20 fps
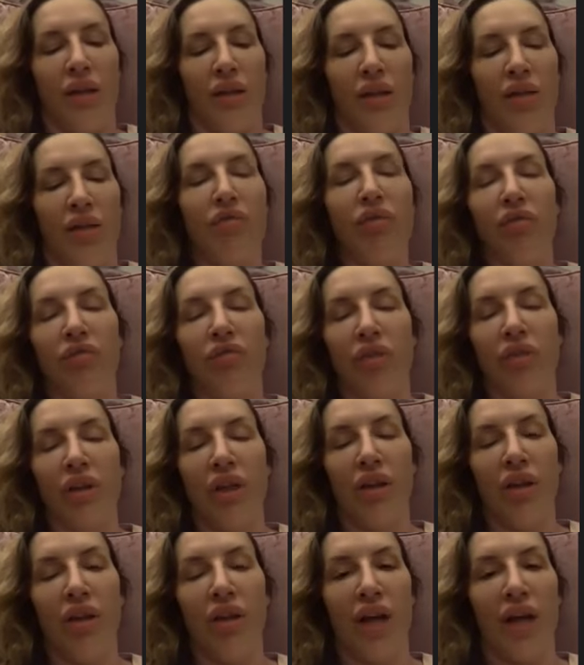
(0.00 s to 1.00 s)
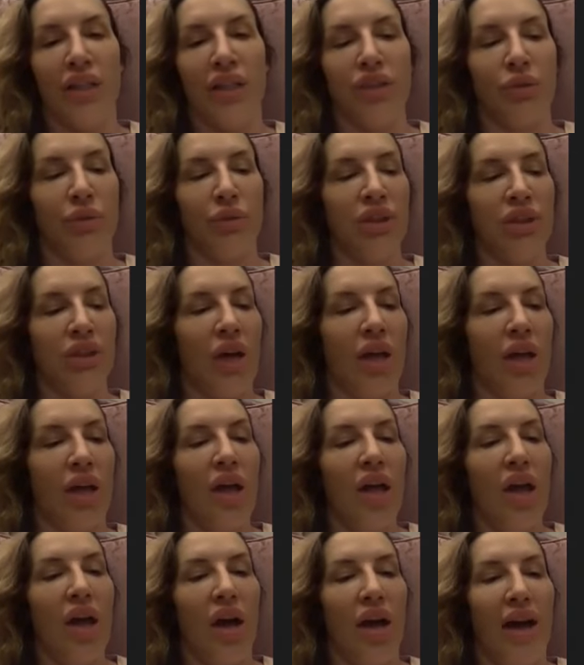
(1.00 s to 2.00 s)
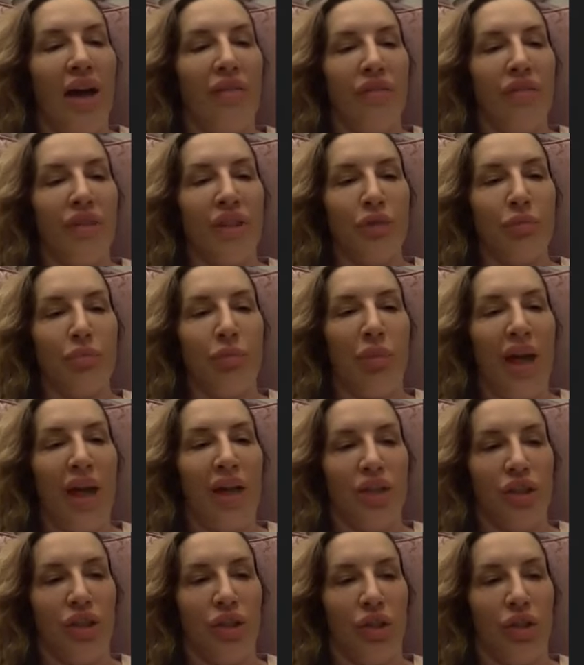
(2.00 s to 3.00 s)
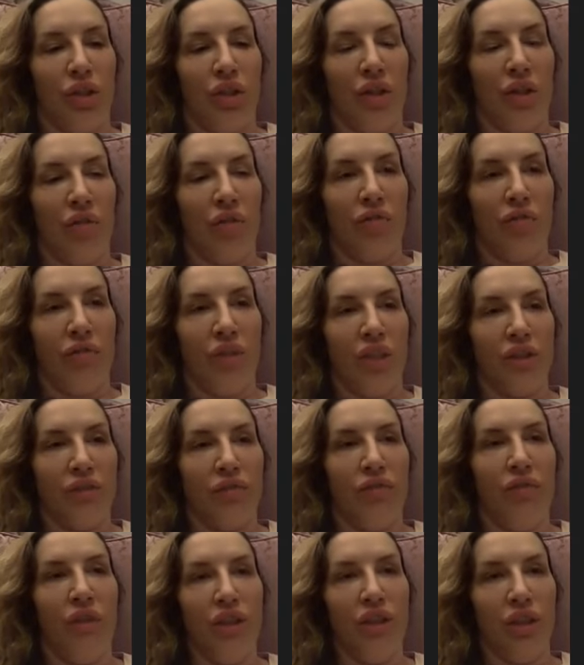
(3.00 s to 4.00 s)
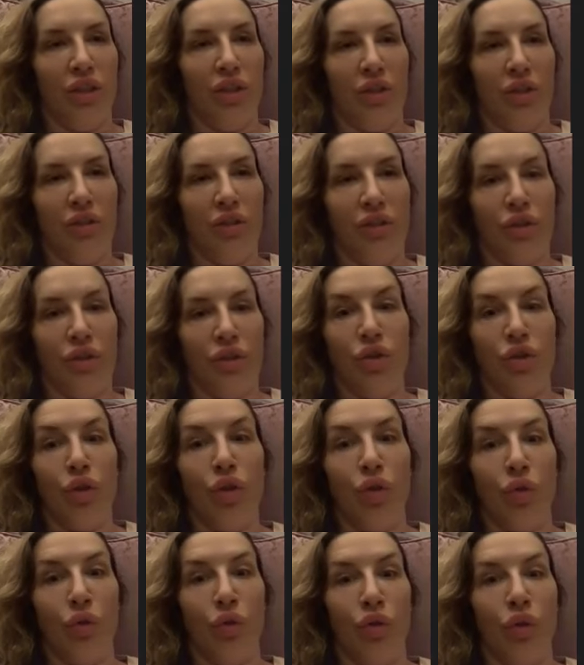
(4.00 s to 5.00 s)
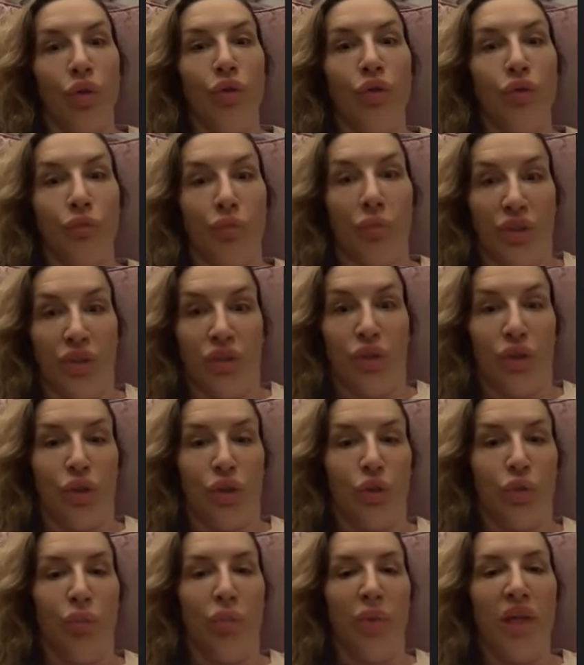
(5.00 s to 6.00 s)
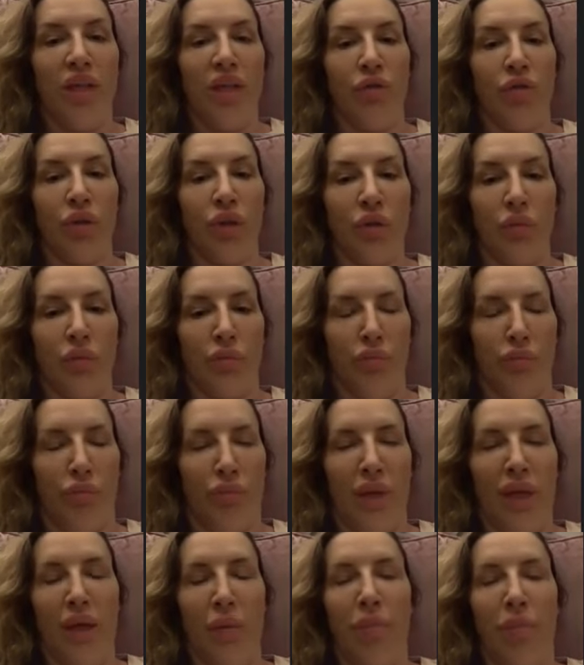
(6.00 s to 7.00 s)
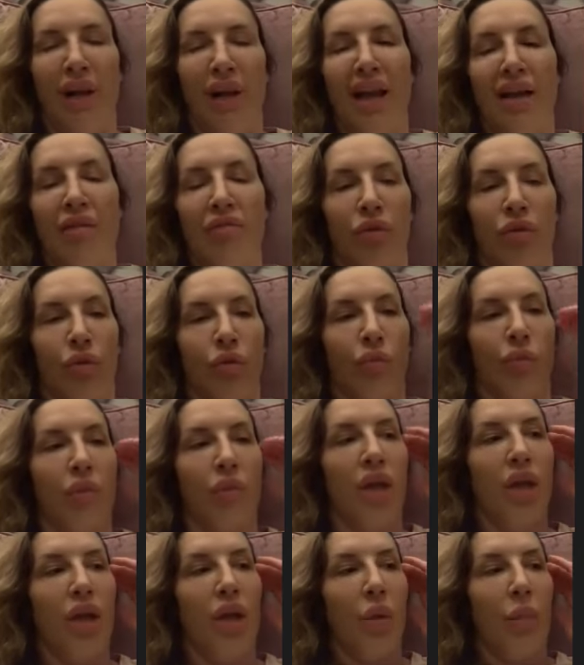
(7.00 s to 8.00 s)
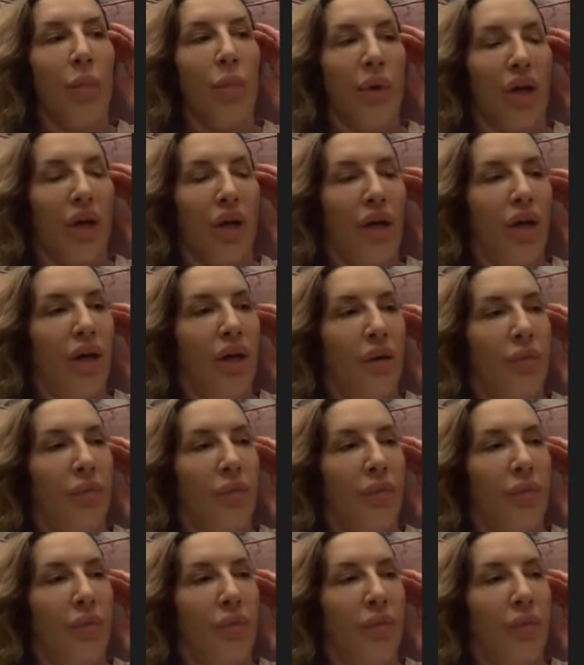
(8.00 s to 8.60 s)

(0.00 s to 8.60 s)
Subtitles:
and everything like that. So it's like I have this passion and I've this vision to do use my social media on a bigger platform. But